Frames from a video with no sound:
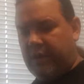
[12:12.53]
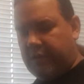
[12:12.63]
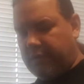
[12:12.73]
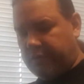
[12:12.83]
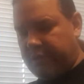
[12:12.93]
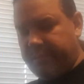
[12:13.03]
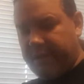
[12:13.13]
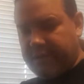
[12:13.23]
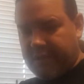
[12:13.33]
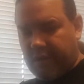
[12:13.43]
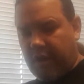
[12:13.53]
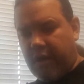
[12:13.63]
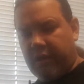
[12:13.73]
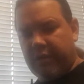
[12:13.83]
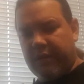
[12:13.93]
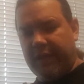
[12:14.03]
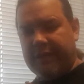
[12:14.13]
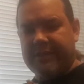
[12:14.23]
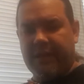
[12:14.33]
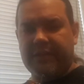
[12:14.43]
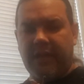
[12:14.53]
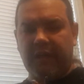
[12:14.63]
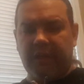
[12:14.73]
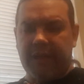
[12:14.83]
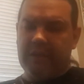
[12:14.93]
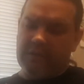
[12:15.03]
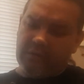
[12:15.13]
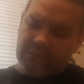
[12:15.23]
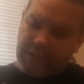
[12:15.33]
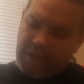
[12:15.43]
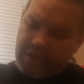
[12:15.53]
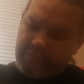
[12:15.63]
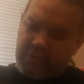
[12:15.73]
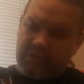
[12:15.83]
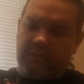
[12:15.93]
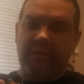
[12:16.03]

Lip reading: So just because they are insectile-like, you know, they have the,